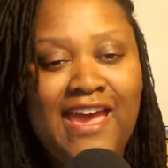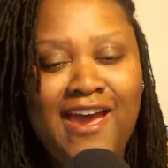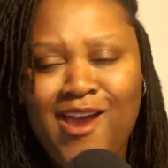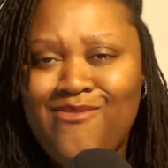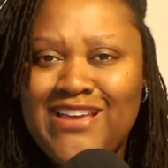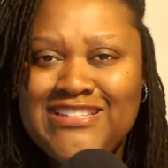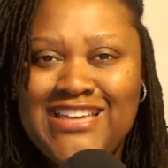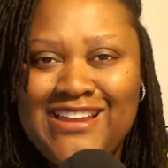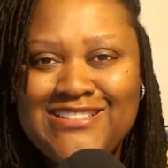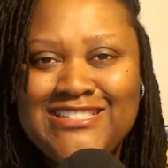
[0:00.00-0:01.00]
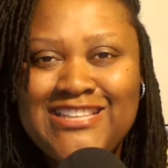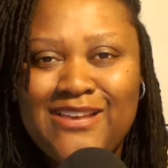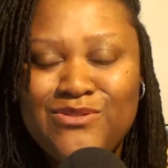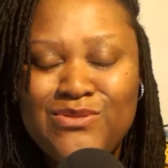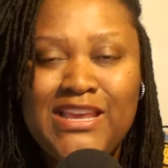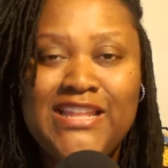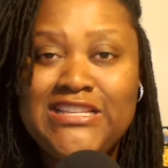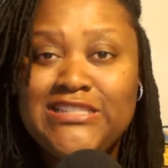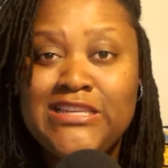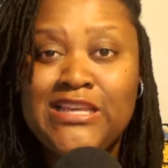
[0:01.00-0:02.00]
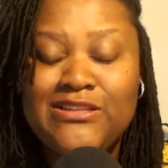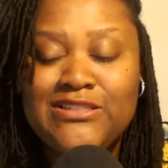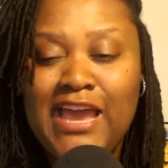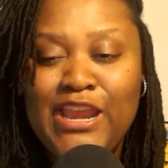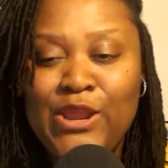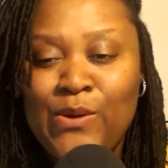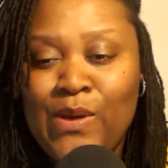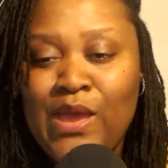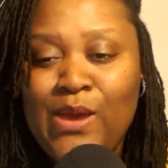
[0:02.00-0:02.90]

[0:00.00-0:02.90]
All right, shout out to South Sudan. This is another side note.